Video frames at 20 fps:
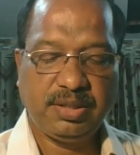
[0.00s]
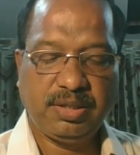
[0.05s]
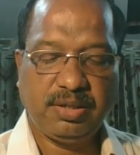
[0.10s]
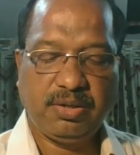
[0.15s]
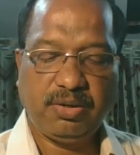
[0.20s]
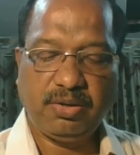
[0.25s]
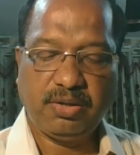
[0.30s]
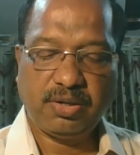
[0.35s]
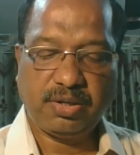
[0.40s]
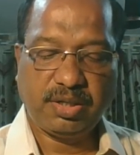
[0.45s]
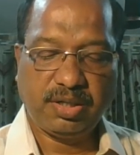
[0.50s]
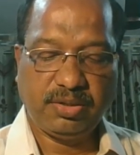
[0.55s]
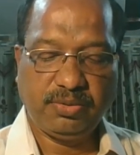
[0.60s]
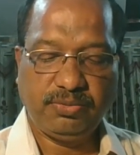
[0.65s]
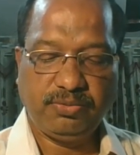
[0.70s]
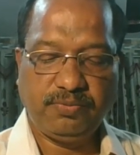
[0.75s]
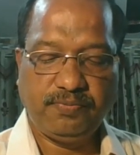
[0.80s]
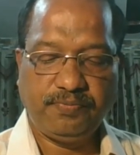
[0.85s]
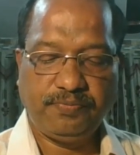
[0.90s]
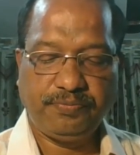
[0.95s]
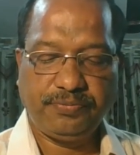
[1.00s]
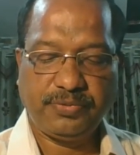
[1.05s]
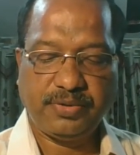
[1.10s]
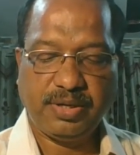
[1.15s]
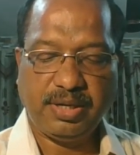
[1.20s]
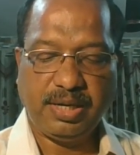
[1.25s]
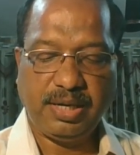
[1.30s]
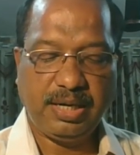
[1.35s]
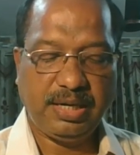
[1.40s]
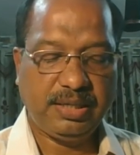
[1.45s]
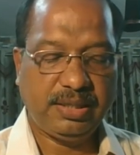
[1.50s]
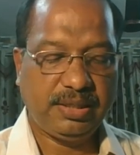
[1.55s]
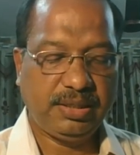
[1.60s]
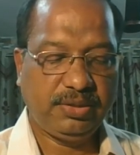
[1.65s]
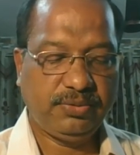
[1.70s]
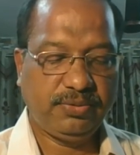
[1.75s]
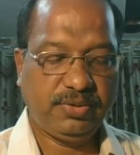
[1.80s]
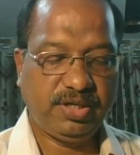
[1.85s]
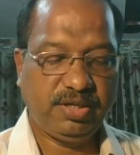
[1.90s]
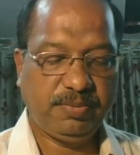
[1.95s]
or Renu and
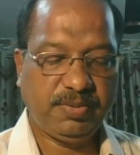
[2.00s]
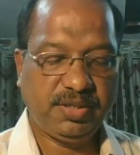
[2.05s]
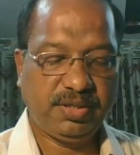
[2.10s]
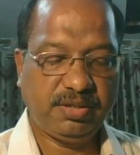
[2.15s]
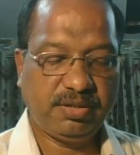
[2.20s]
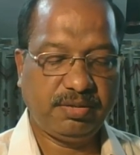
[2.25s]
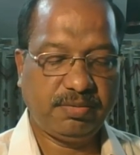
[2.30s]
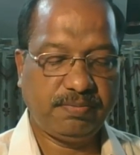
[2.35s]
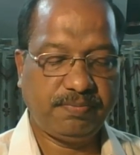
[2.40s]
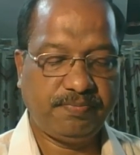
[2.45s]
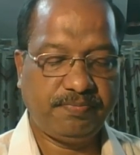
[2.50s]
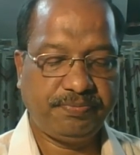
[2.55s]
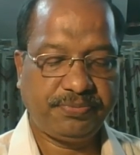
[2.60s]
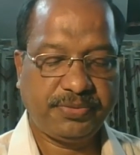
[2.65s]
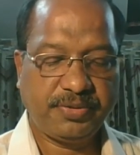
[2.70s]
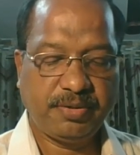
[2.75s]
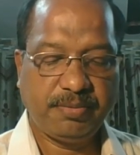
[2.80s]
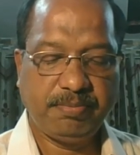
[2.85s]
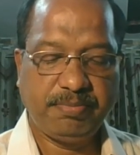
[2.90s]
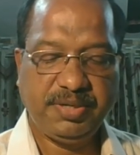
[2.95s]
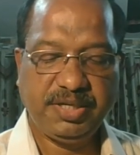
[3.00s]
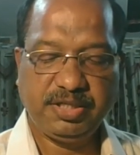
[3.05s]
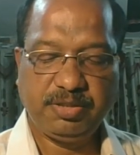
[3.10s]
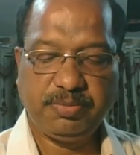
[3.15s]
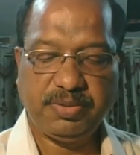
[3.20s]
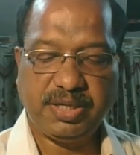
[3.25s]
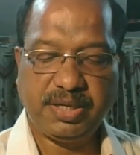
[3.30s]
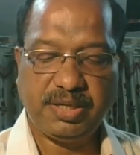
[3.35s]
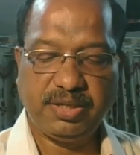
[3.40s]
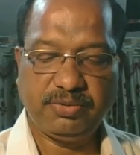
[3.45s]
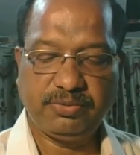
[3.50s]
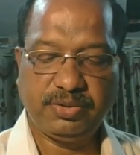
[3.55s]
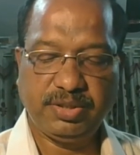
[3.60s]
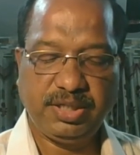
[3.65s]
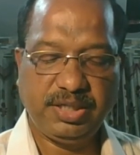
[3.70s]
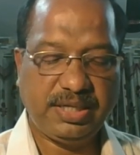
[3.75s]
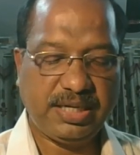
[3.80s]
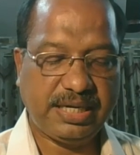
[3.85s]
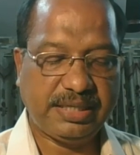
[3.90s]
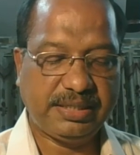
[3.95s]
you live in the Preet Bihar, New
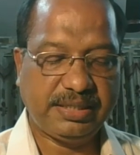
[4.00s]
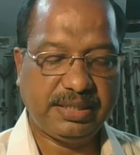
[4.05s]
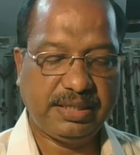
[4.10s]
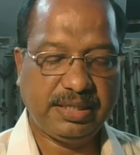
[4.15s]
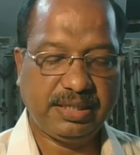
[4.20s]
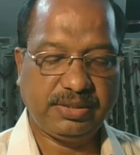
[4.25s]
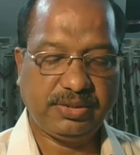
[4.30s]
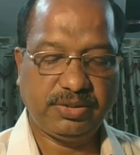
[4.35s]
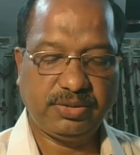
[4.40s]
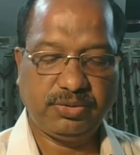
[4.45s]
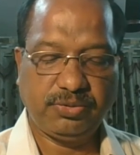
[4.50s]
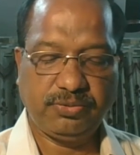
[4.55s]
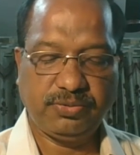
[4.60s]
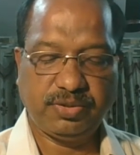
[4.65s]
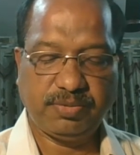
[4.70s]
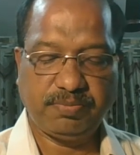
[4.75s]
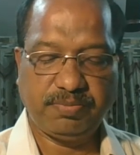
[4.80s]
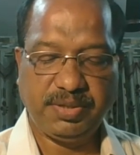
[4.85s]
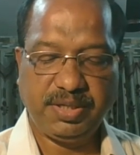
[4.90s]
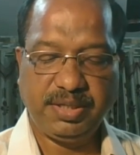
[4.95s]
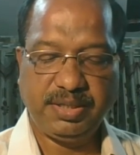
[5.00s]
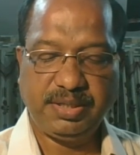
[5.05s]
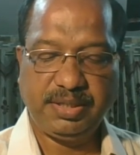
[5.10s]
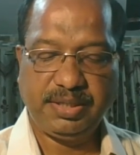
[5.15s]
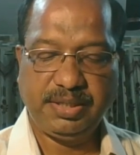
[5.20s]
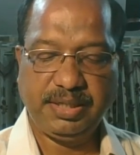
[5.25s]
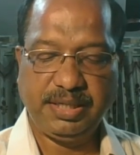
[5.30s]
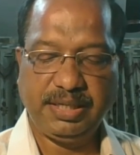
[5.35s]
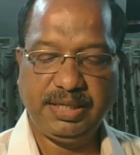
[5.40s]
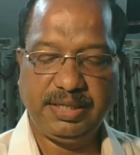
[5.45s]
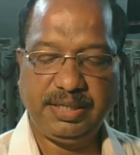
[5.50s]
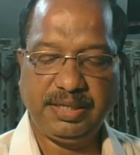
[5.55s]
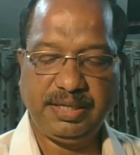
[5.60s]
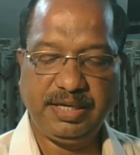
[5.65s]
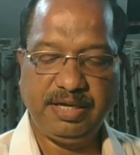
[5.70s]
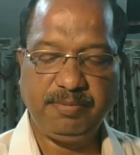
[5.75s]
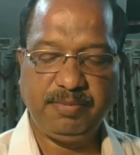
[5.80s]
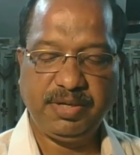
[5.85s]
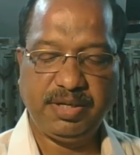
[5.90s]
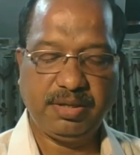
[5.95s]
Delhi. Write a letter to your friend telling
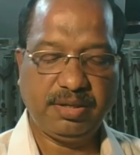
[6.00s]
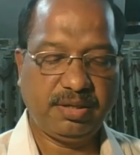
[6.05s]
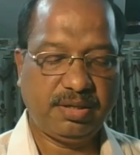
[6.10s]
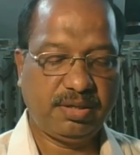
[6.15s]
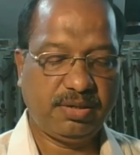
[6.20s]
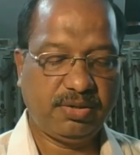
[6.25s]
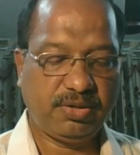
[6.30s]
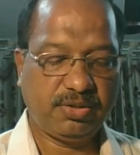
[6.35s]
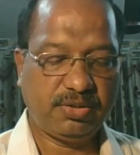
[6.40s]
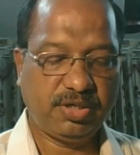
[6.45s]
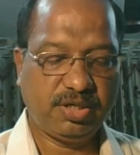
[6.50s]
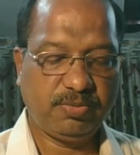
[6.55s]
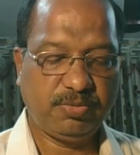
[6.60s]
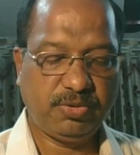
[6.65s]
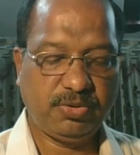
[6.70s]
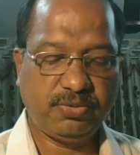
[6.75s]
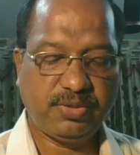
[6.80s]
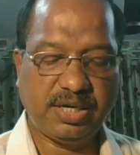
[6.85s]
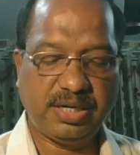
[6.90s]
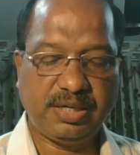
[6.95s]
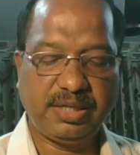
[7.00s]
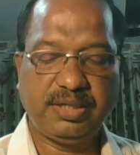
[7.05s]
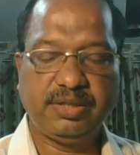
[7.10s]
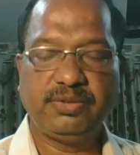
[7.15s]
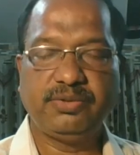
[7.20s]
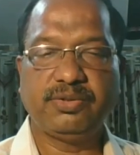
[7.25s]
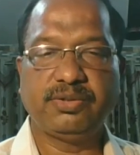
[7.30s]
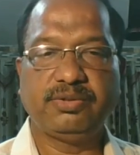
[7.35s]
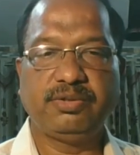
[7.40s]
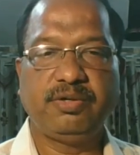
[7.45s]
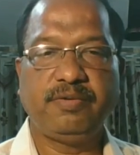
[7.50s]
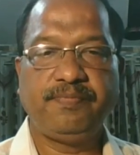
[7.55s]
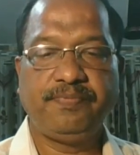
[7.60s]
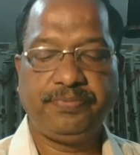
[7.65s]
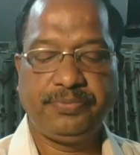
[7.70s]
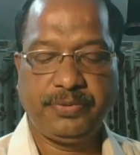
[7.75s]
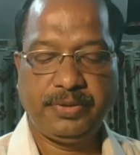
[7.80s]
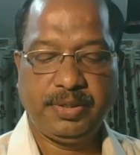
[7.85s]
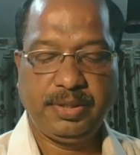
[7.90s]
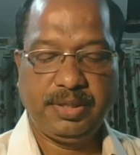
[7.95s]
him or her not able to attend your
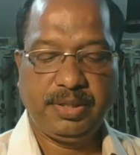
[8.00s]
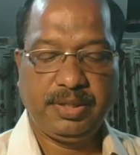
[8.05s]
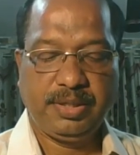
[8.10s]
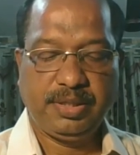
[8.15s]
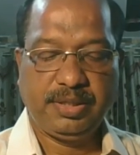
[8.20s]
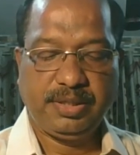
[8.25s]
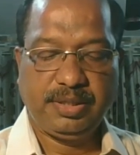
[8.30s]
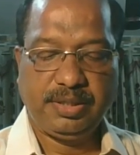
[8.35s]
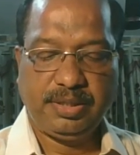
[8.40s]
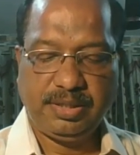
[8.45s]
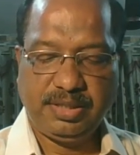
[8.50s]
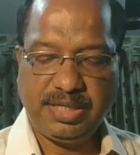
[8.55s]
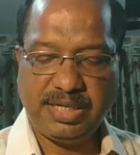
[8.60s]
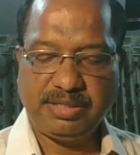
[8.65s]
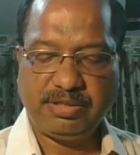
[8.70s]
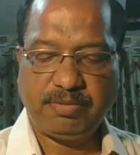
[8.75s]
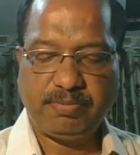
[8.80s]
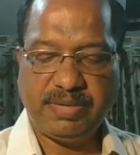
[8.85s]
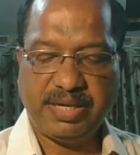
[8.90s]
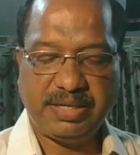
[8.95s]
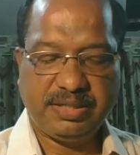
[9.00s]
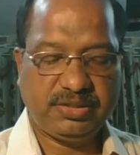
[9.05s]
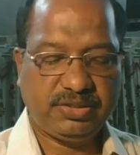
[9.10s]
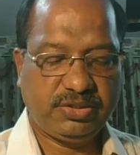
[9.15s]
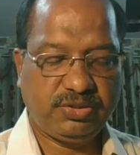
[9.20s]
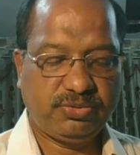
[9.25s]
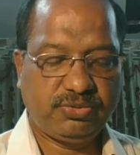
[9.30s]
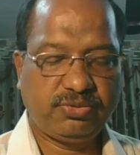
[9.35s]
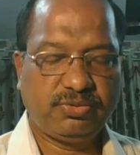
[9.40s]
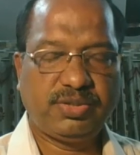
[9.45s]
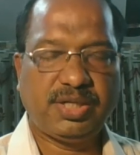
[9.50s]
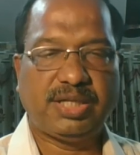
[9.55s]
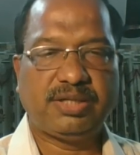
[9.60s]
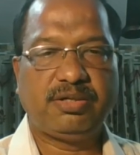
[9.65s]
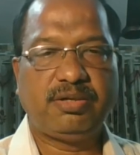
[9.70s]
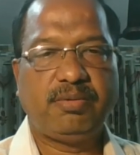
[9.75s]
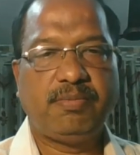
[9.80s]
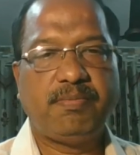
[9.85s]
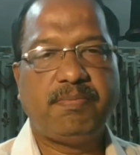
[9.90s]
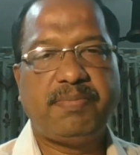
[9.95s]
they are the marriage due to the
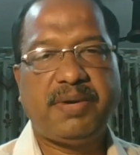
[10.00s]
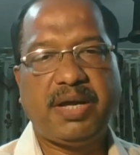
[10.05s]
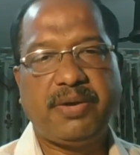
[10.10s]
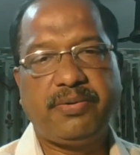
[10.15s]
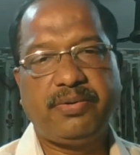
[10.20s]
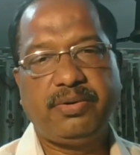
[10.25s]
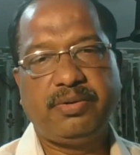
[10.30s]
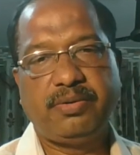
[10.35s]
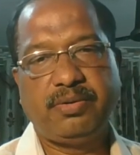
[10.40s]
other prior